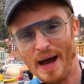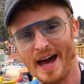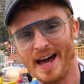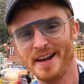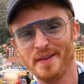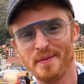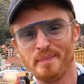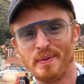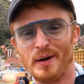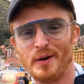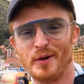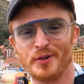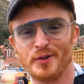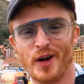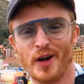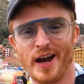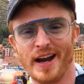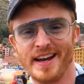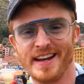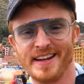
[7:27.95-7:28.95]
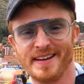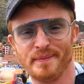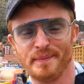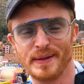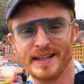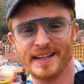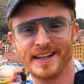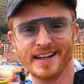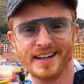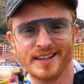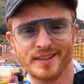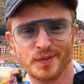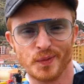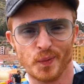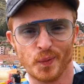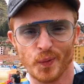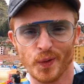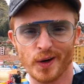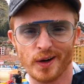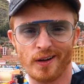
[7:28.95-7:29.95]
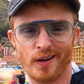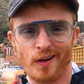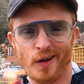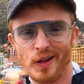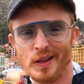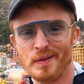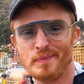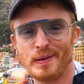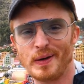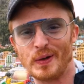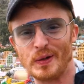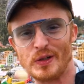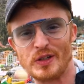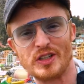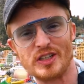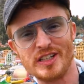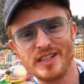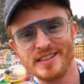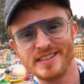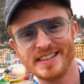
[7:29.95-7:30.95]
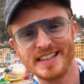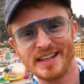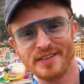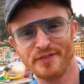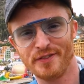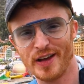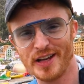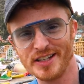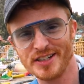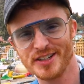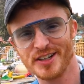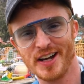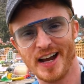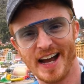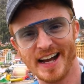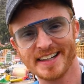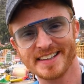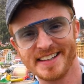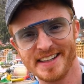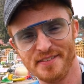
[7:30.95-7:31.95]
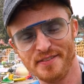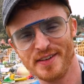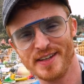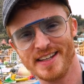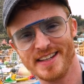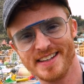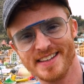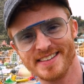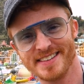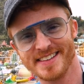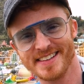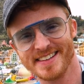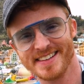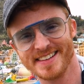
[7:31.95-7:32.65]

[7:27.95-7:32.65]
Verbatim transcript: paddleboat riding because we're all about cheesy adventure activities.